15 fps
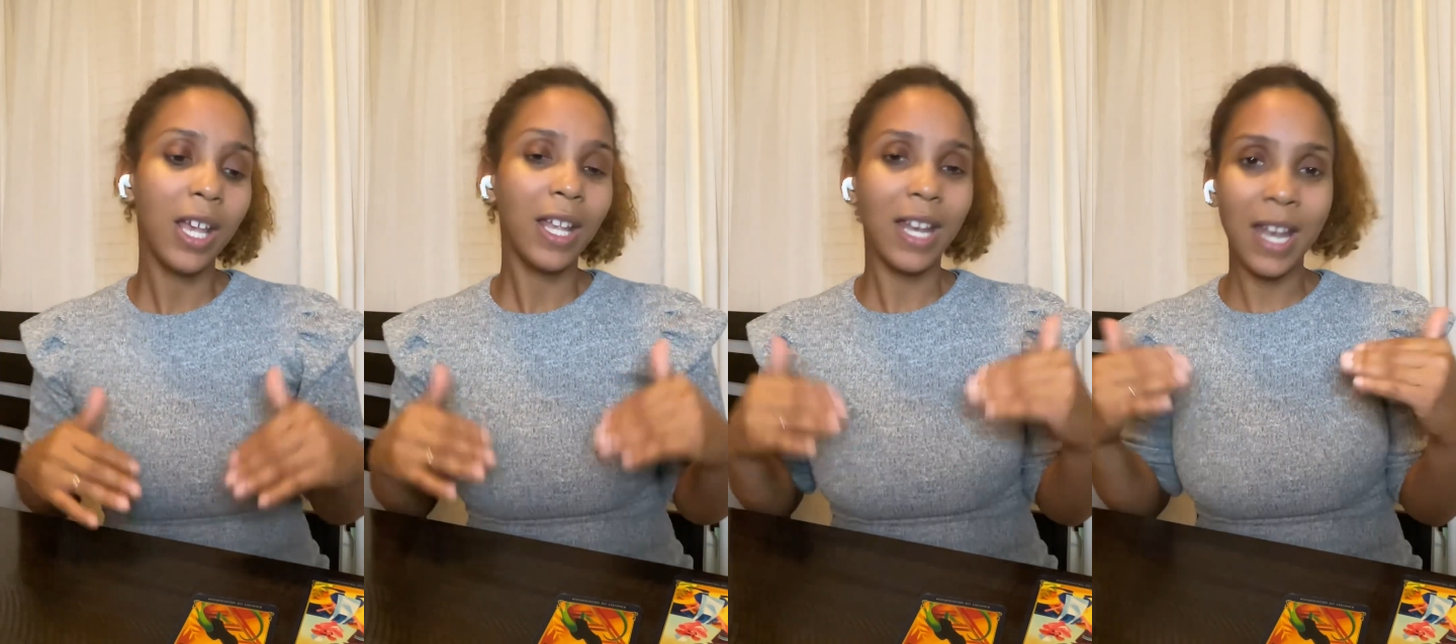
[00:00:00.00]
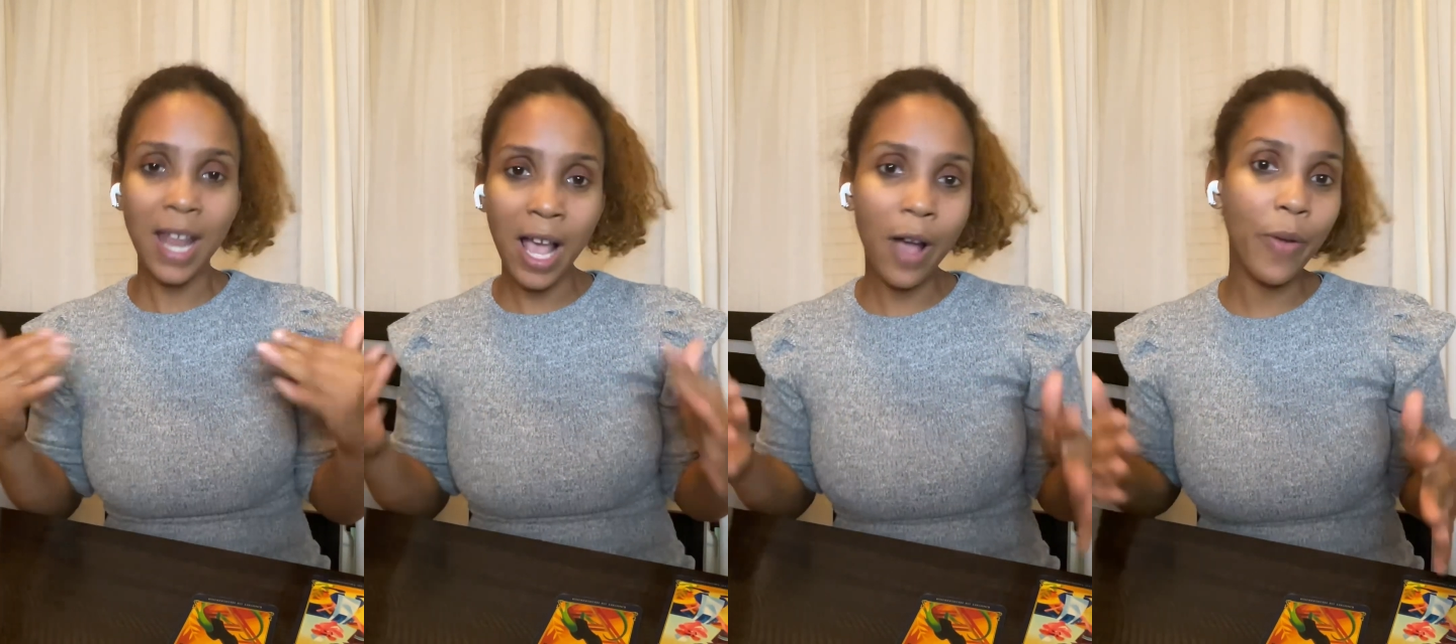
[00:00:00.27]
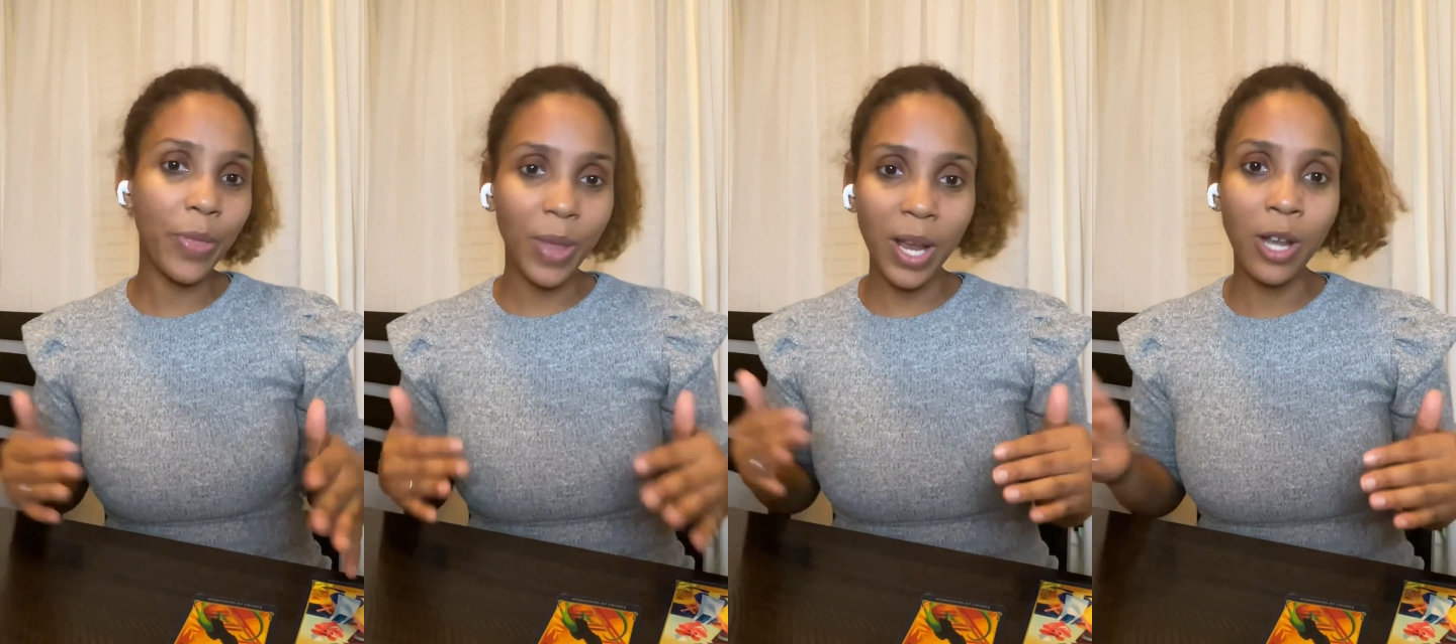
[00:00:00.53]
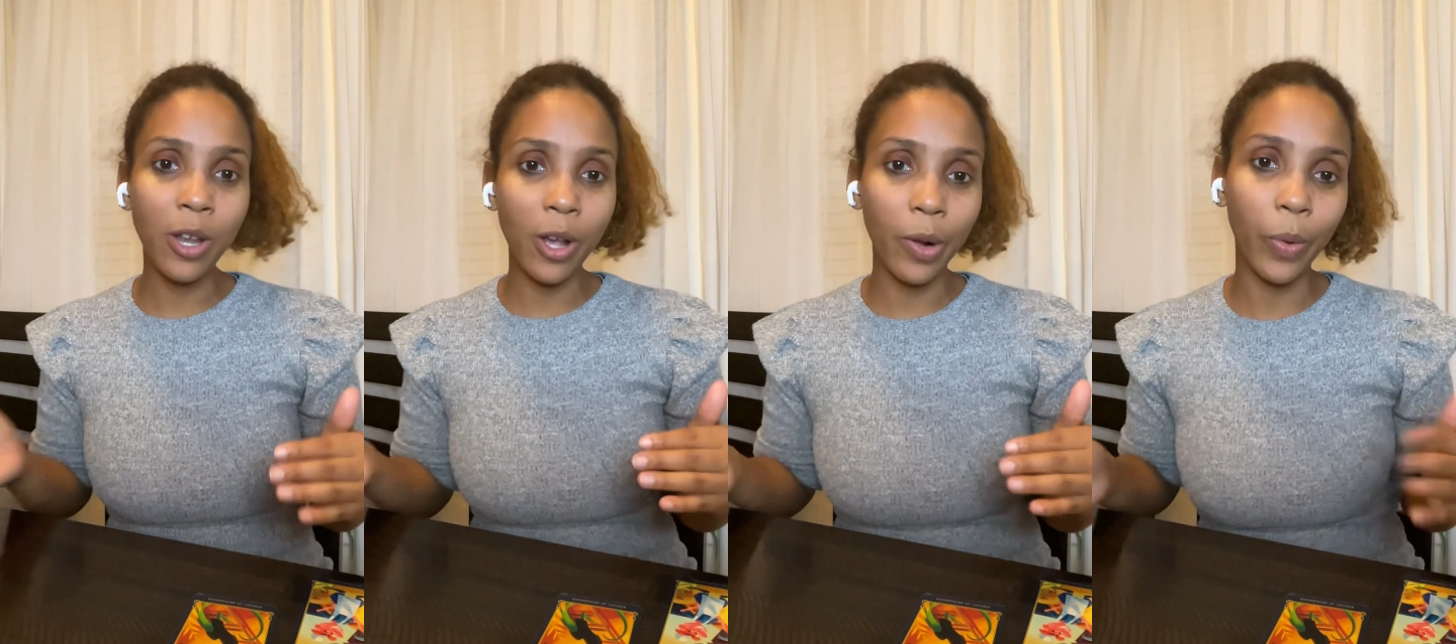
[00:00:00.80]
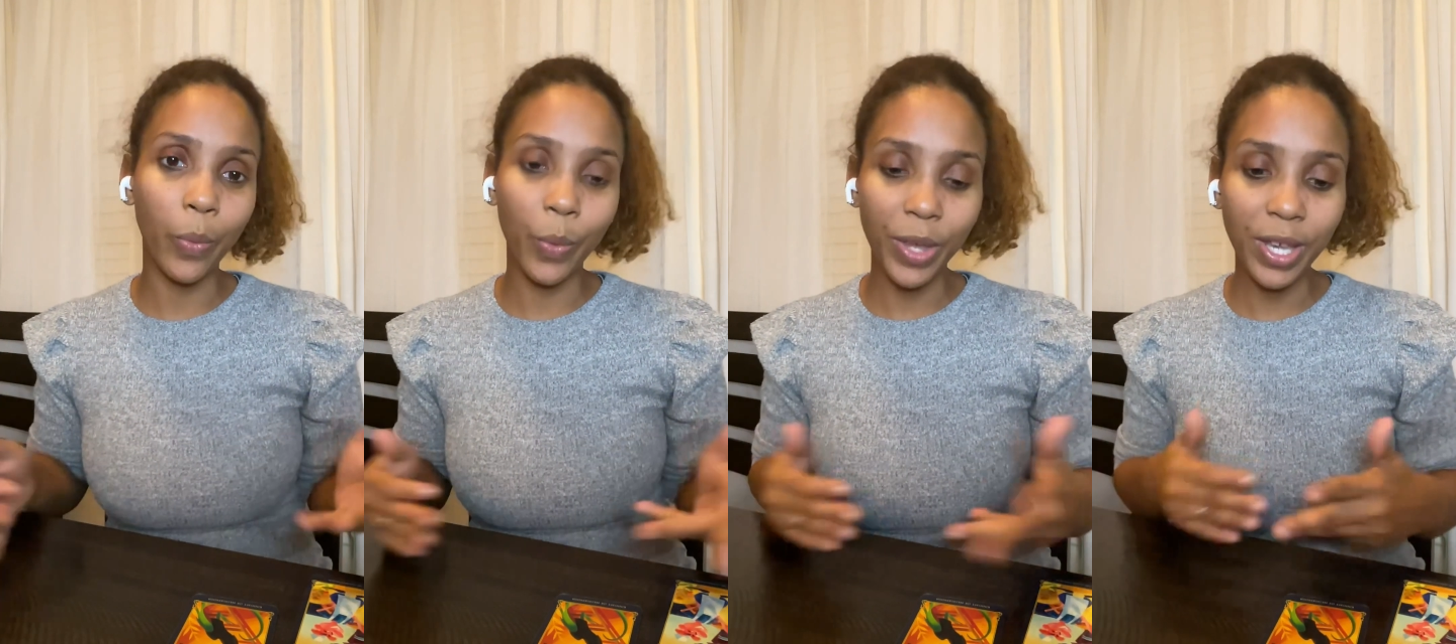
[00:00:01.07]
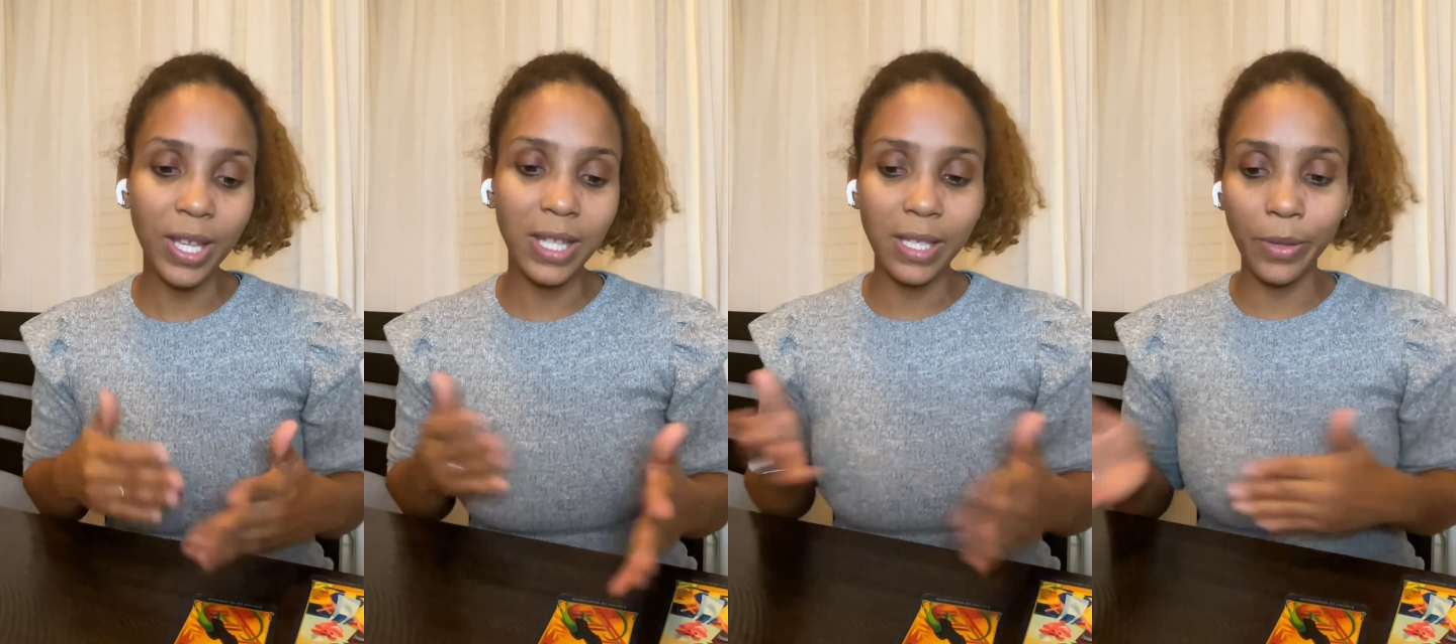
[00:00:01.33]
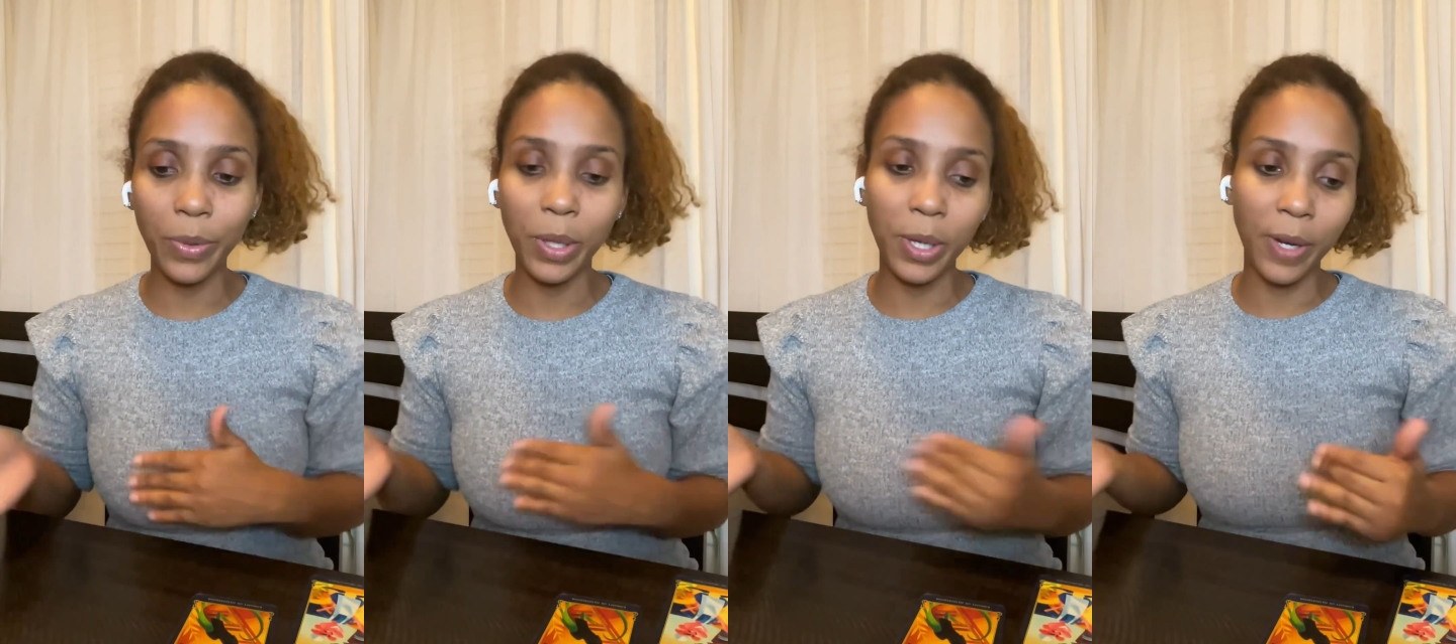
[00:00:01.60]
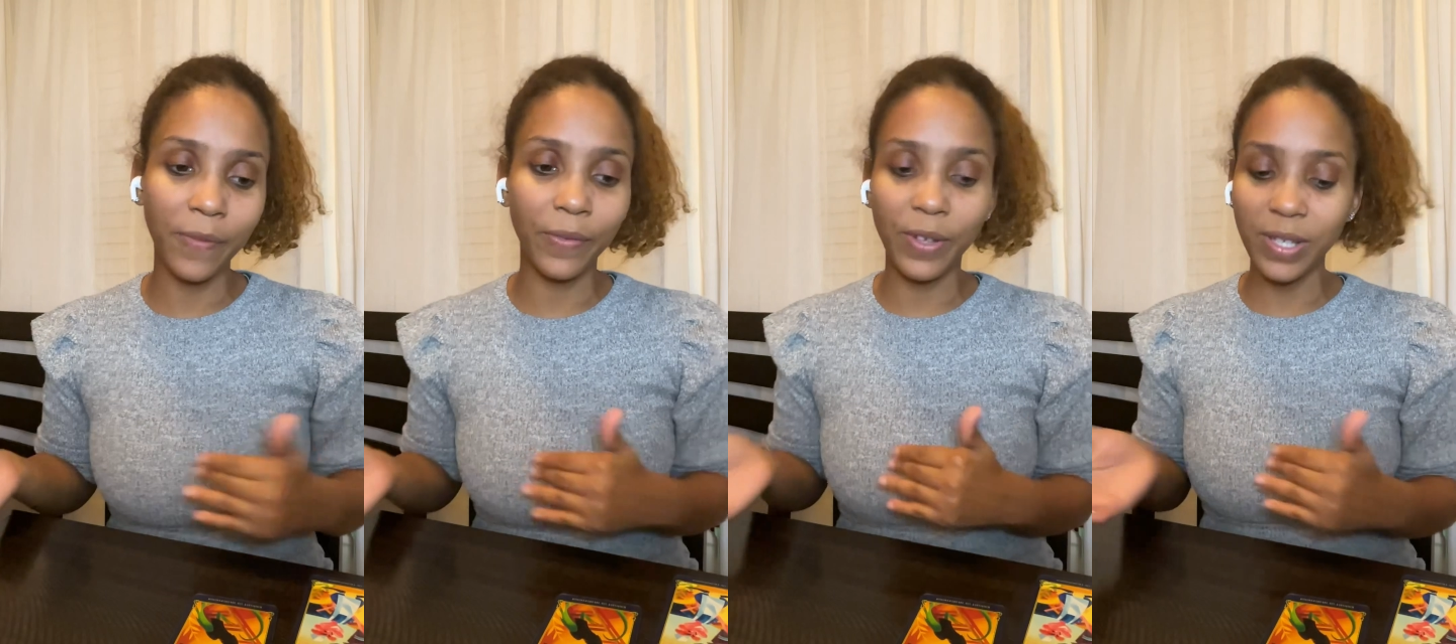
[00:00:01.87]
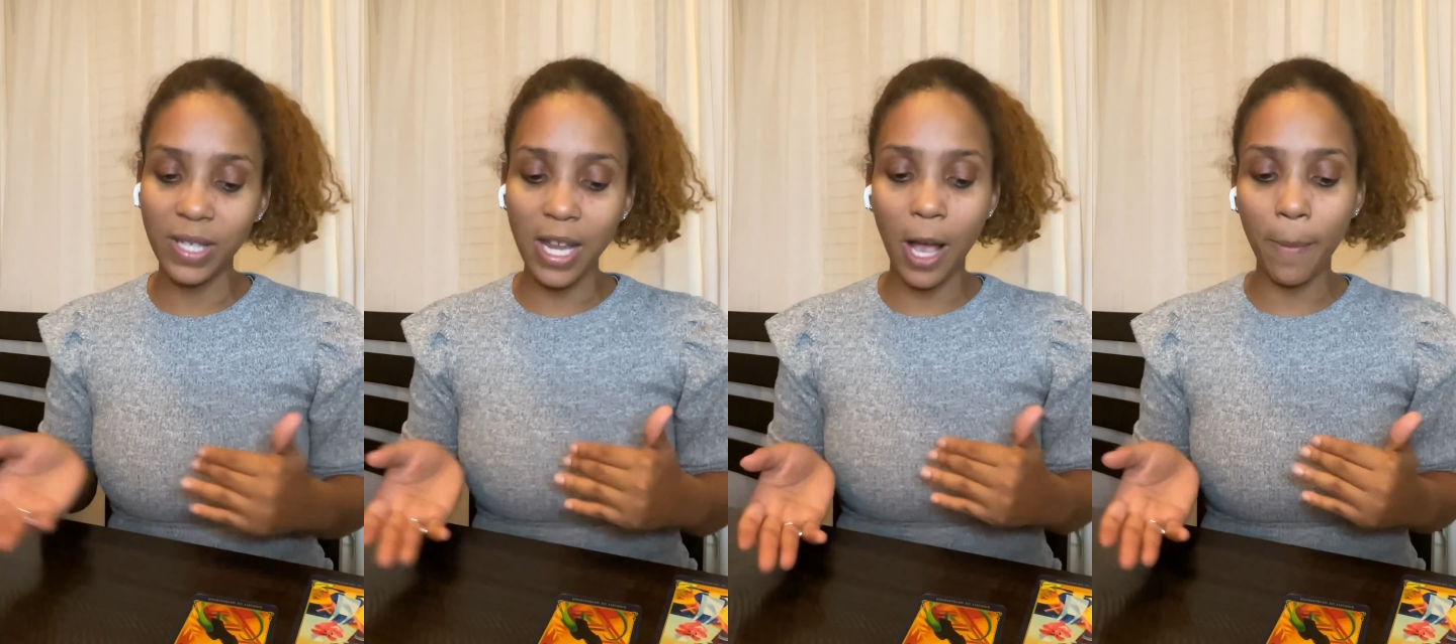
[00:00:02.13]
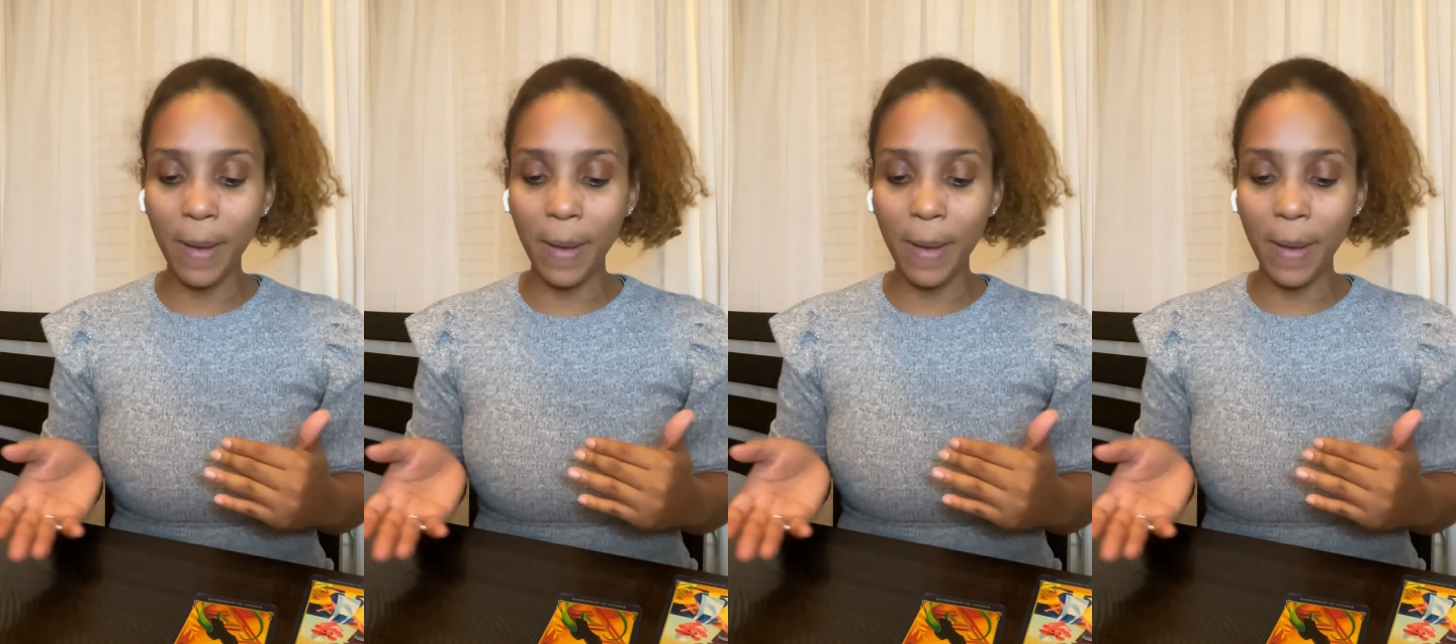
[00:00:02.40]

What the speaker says: Now they know. We can tell the difference now,